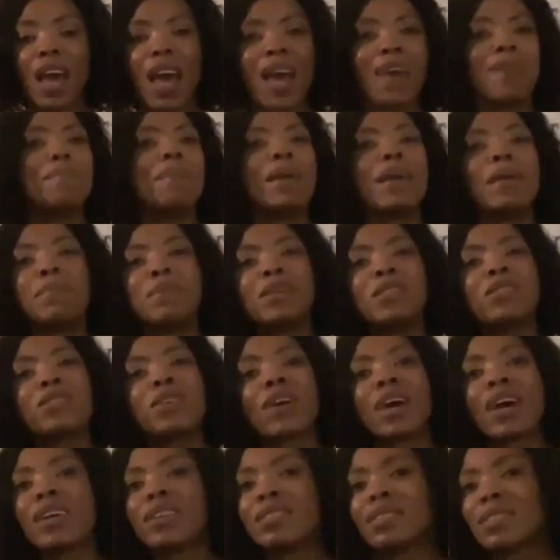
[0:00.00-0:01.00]
and maybe
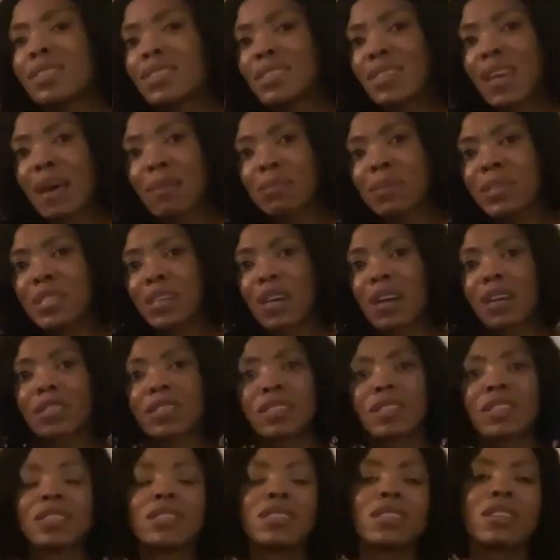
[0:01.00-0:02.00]
trying to
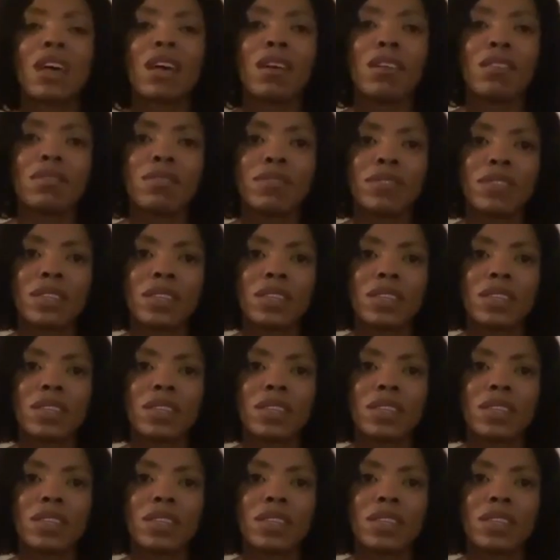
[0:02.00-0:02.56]
sabotage the self.